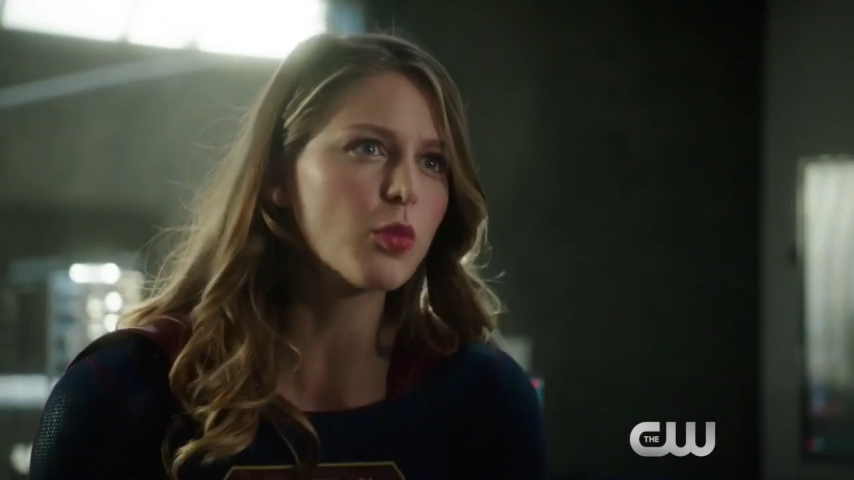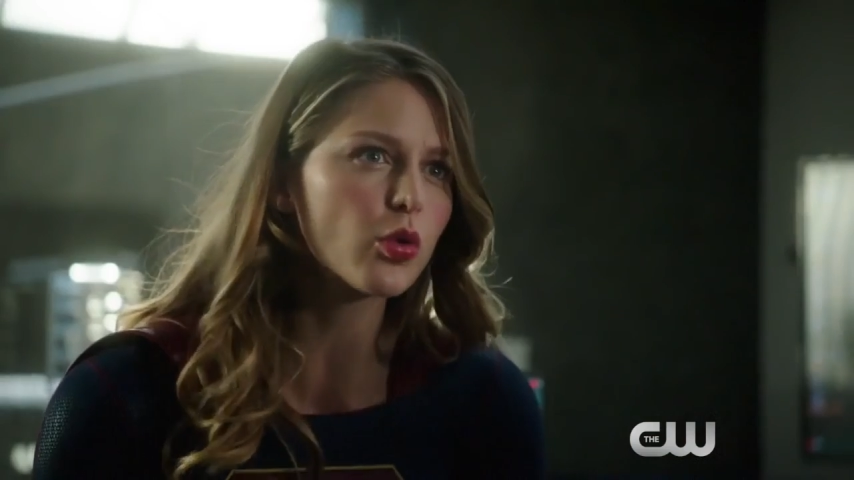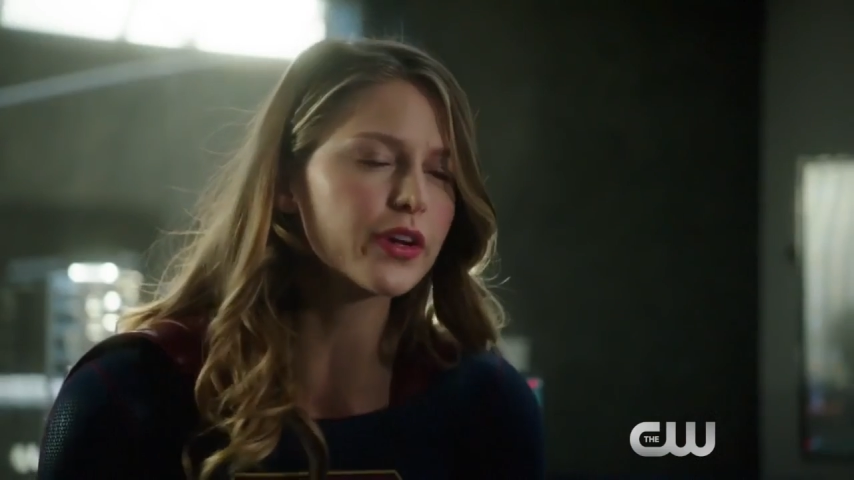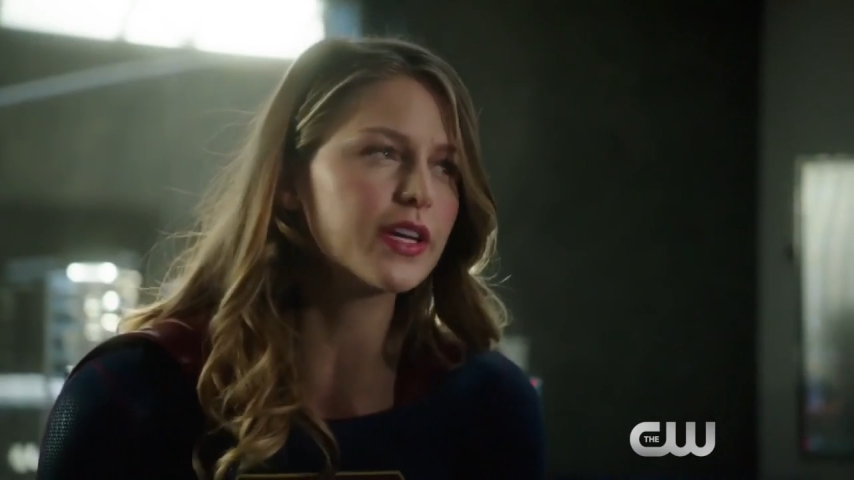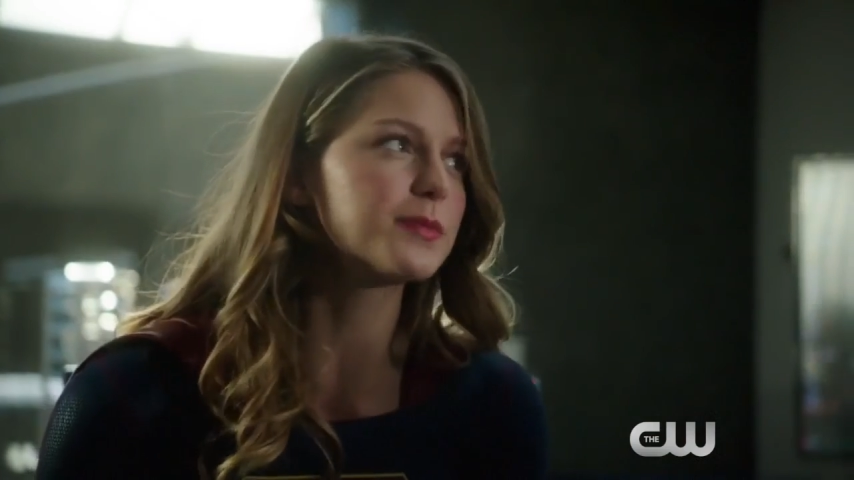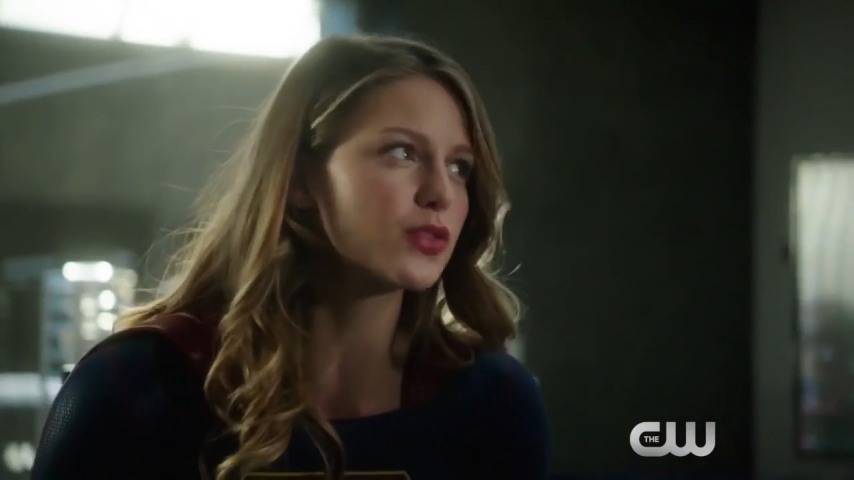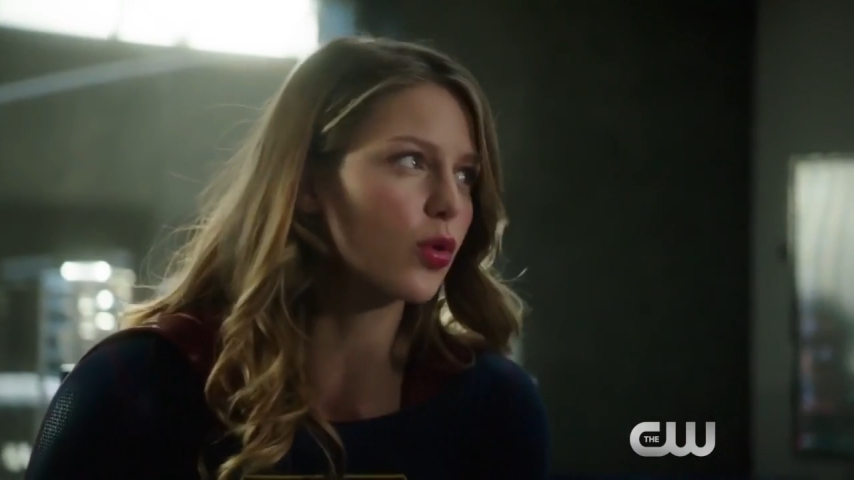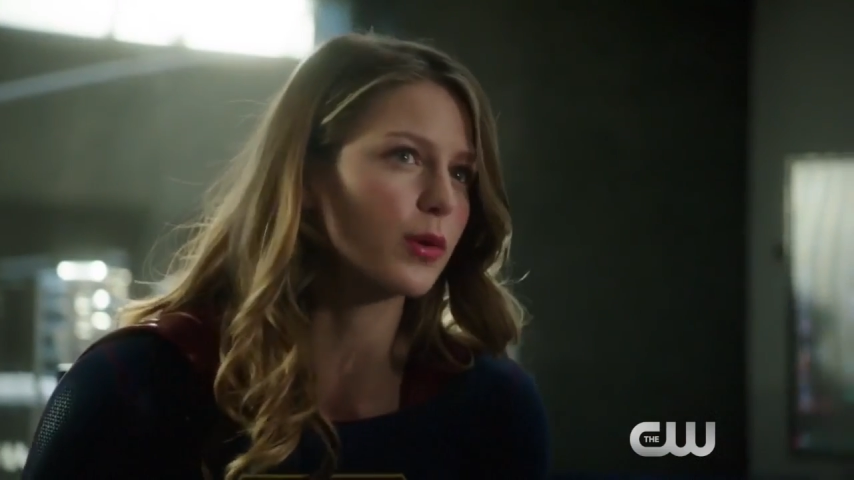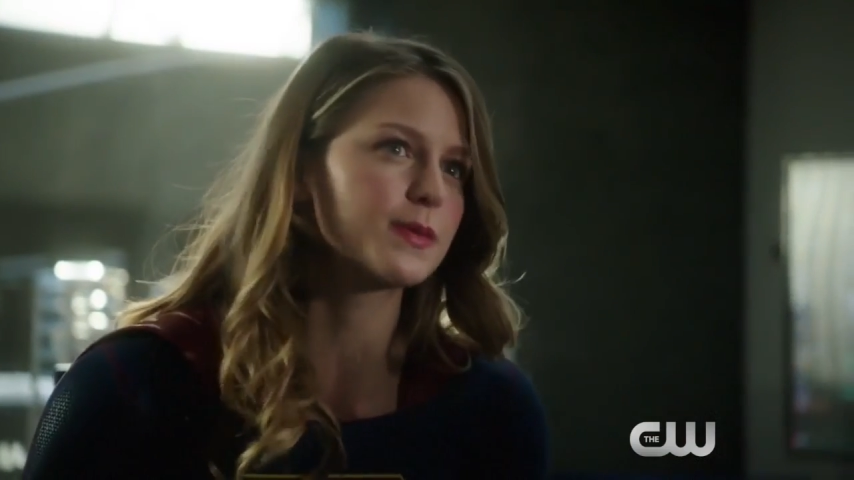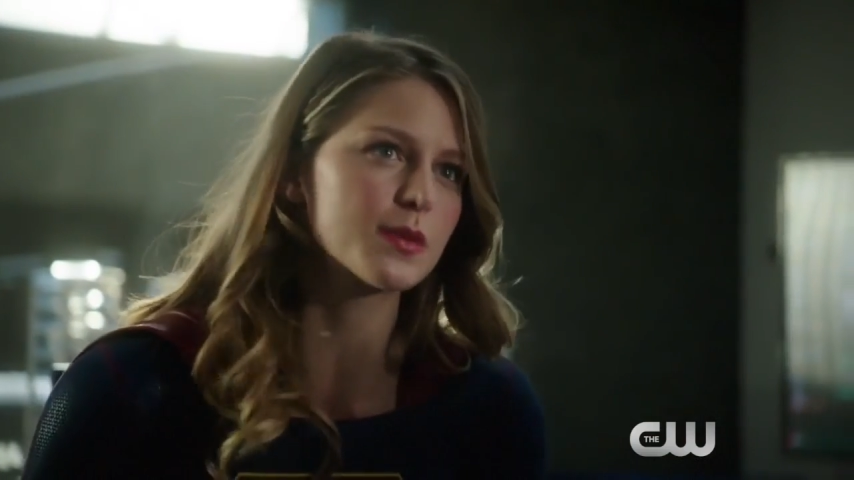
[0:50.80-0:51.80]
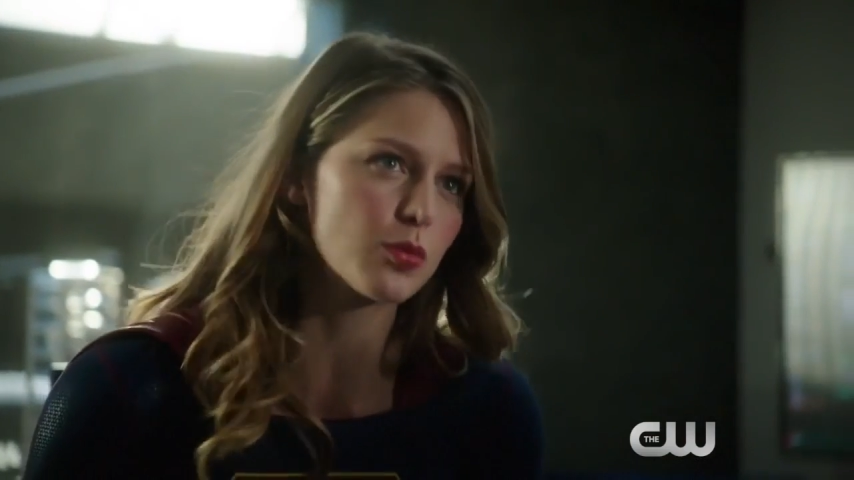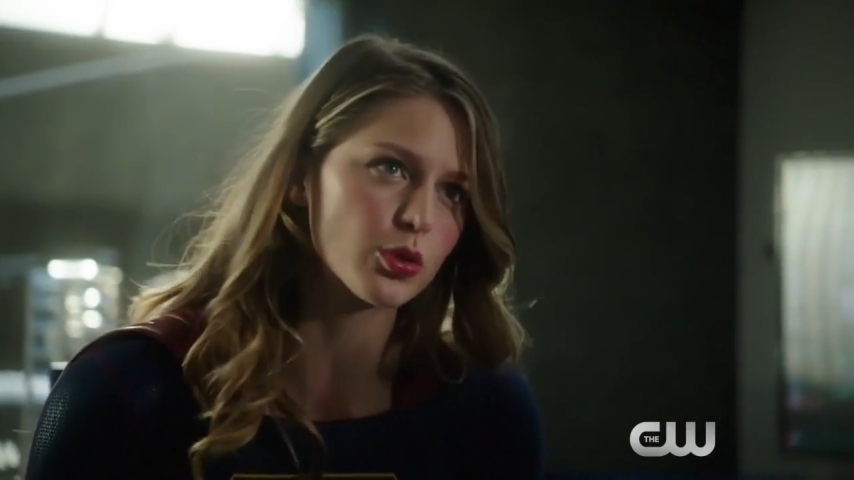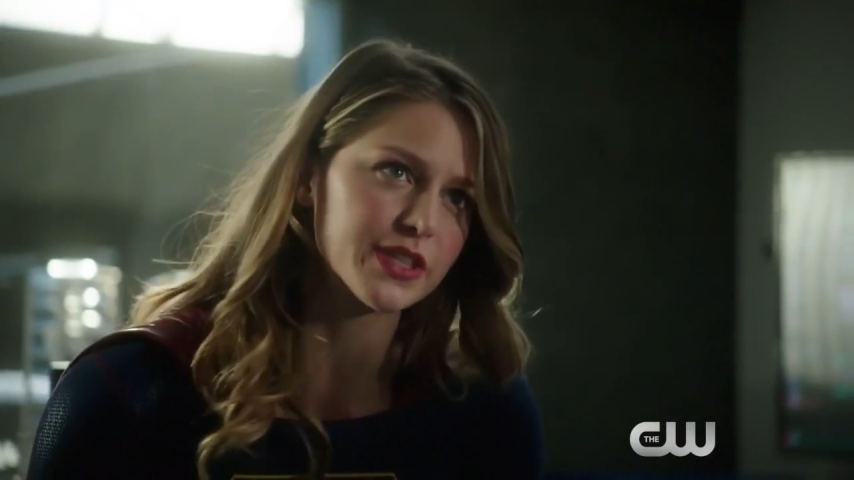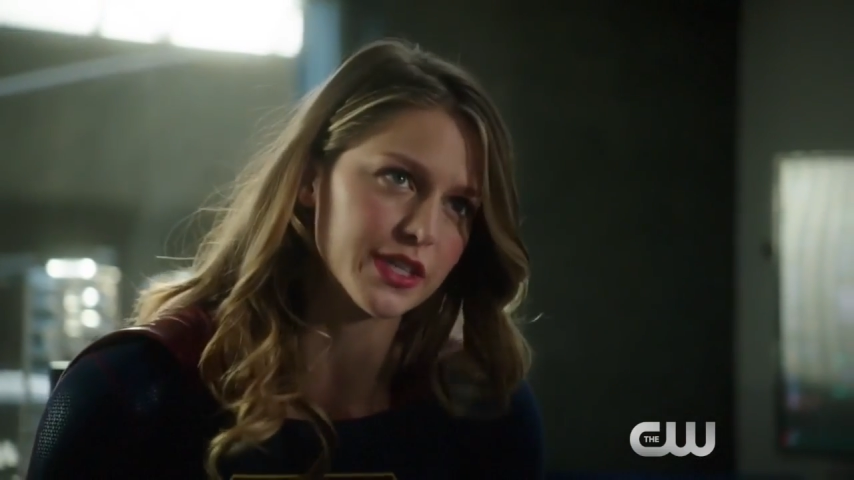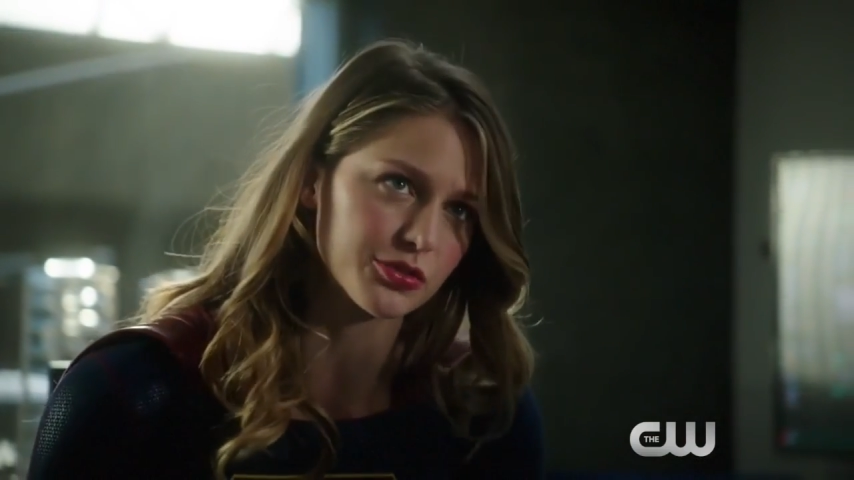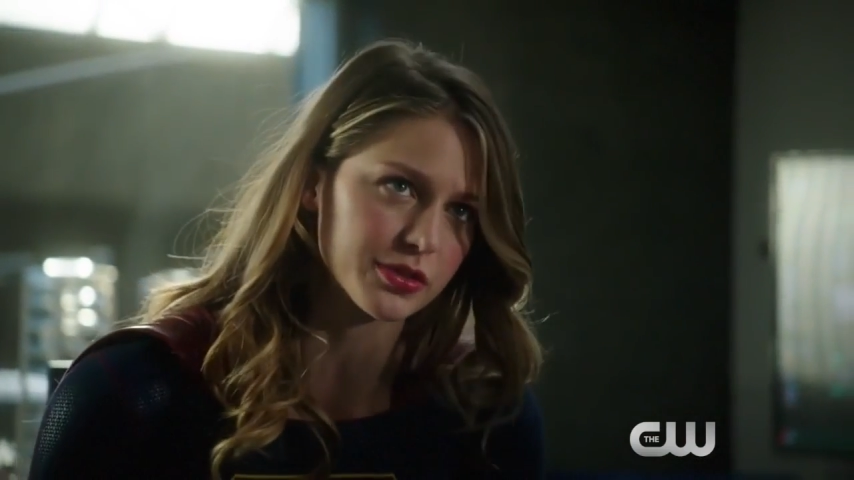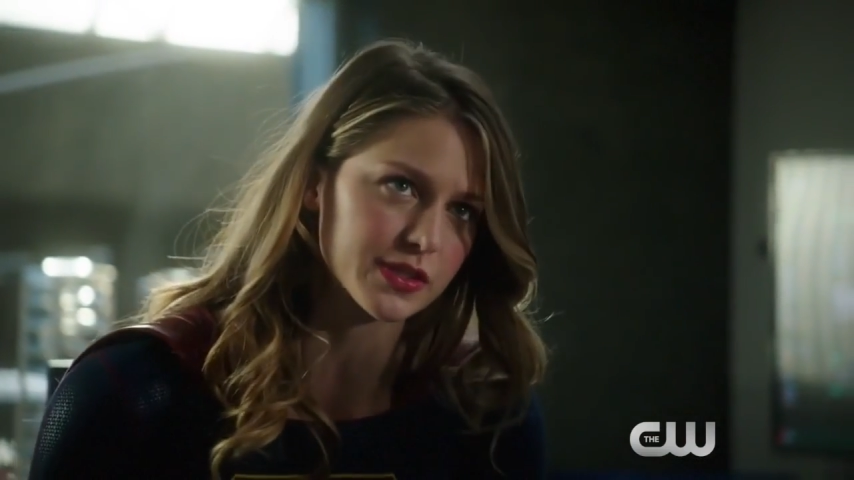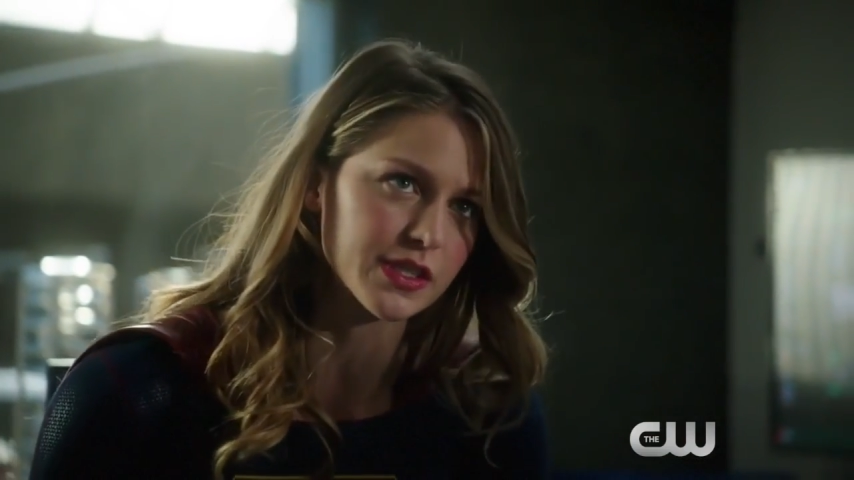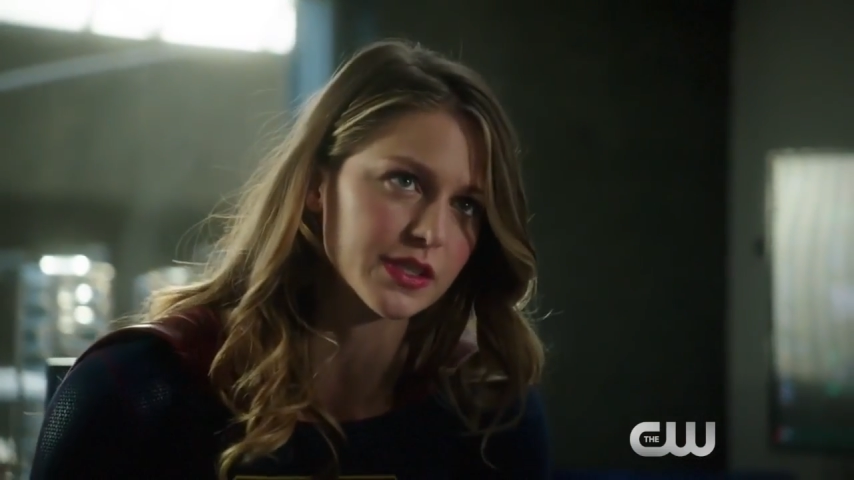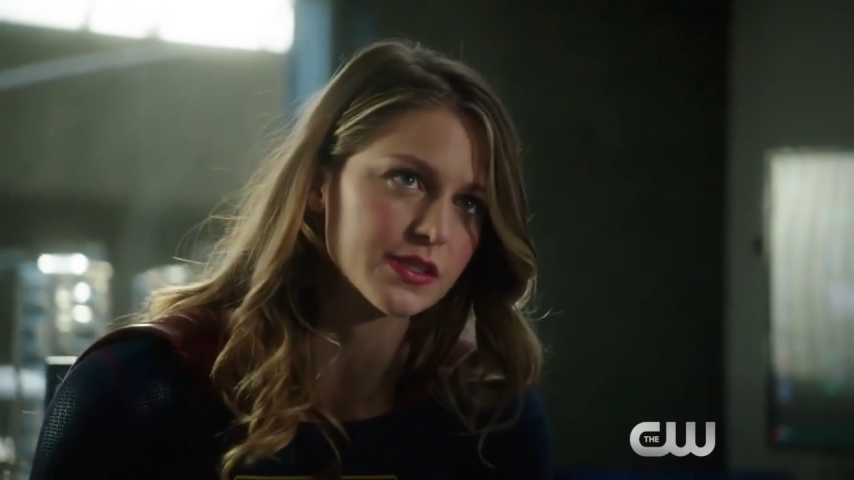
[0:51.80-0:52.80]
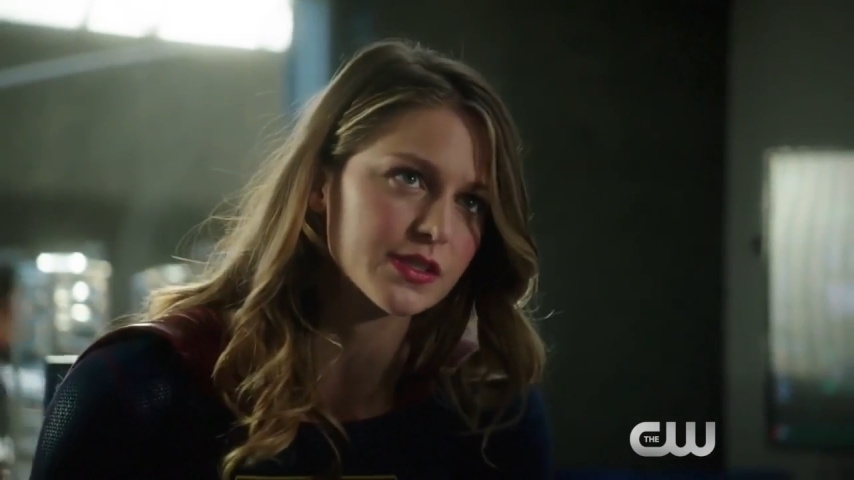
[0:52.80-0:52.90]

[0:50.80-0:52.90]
The more he absorbs, the more dangerous he